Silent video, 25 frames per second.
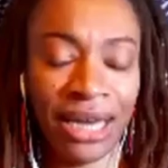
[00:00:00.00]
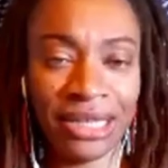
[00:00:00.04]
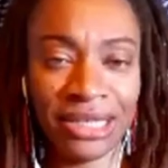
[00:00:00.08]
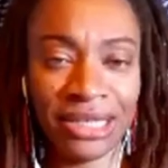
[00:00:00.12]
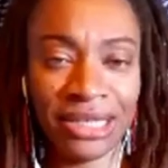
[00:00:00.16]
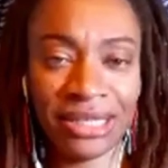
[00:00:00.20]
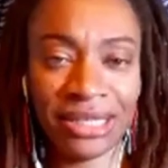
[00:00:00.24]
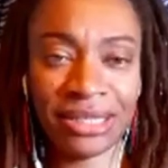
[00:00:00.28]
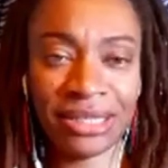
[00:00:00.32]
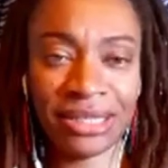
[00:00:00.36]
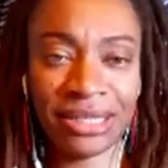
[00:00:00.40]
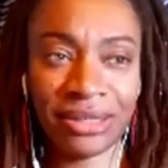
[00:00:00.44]

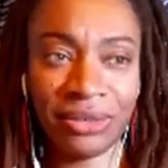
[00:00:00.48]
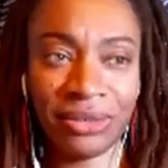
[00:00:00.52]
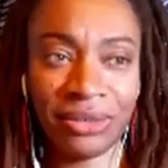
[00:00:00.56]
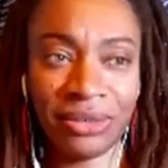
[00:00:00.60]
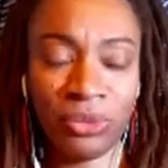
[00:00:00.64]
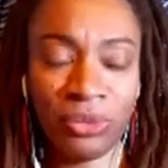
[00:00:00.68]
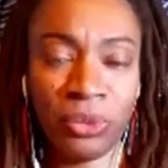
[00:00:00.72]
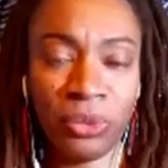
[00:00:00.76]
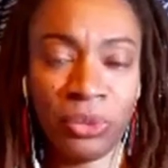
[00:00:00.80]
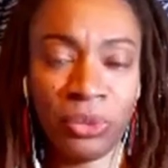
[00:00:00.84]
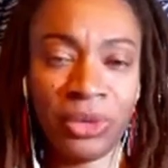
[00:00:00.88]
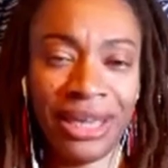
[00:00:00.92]
just
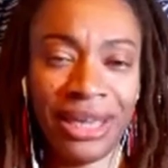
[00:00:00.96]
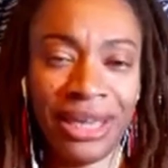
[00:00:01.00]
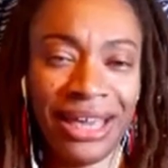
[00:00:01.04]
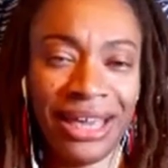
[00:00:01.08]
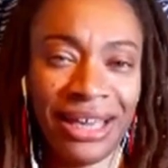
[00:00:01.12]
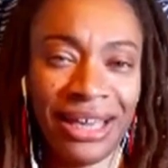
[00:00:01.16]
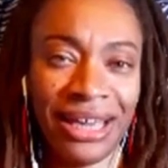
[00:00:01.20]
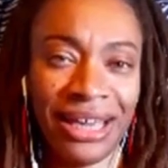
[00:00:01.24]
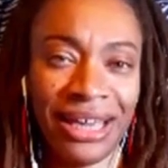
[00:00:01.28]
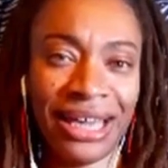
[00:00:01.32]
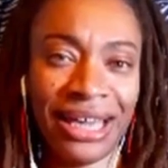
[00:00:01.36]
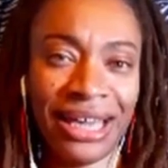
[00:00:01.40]

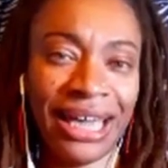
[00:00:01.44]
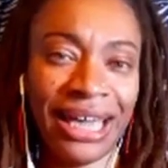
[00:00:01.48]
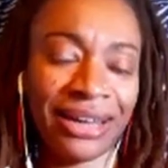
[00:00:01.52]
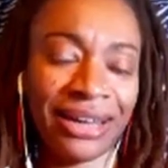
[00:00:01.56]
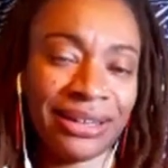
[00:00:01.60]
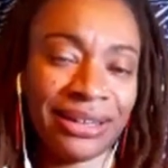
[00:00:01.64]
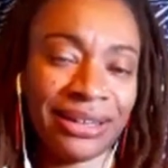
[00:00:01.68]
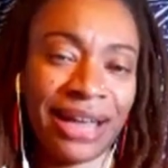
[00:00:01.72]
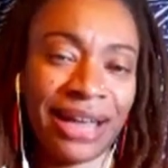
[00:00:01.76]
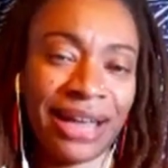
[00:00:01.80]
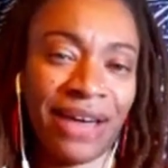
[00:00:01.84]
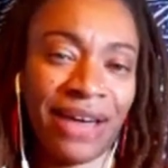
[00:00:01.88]
can't
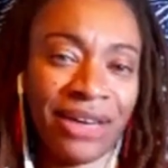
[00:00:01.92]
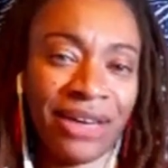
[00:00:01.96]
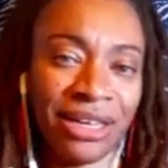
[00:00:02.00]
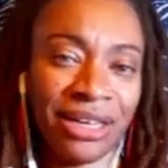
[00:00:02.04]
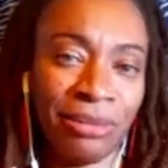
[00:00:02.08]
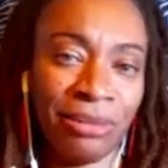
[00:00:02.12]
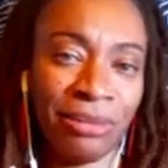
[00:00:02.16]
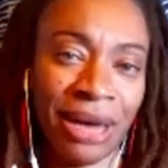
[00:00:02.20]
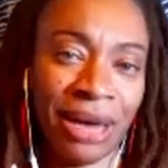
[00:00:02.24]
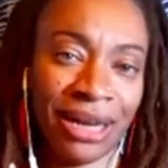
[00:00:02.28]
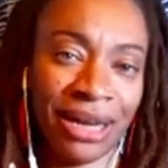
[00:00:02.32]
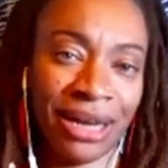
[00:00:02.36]
allow
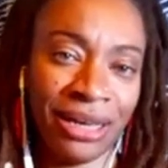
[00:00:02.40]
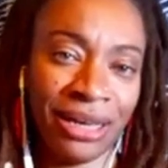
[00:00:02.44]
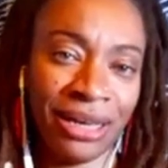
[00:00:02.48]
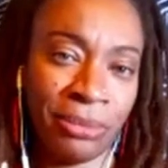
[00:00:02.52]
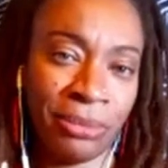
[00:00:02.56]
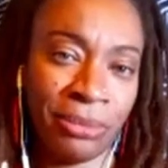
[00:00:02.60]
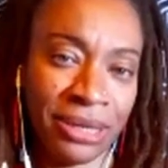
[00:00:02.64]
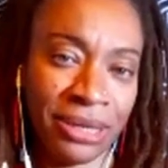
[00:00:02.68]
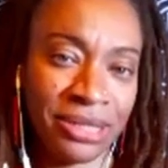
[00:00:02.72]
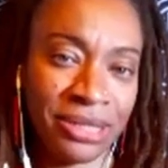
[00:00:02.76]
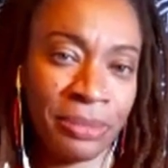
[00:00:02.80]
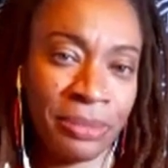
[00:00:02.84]
anybody in
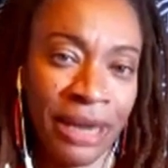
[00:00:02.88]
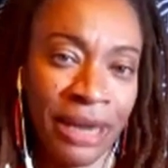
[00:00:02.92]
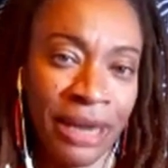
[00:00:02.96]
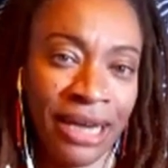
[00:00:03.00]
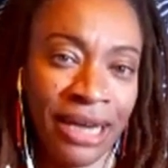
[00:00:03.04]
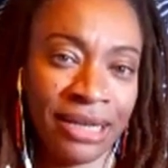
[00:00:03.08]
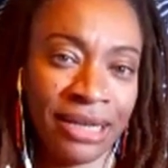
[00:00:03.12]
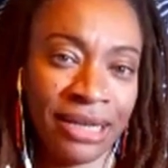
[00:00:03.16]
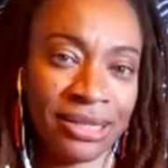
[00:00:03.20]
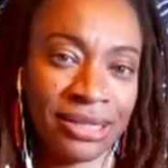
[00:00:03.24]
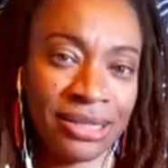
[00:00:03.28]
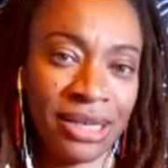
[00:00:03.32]
my
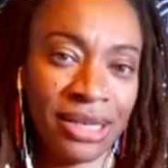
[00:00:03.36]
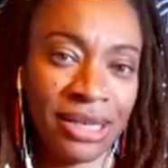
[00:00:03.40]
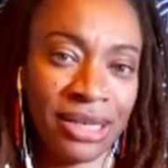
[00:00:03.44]
space.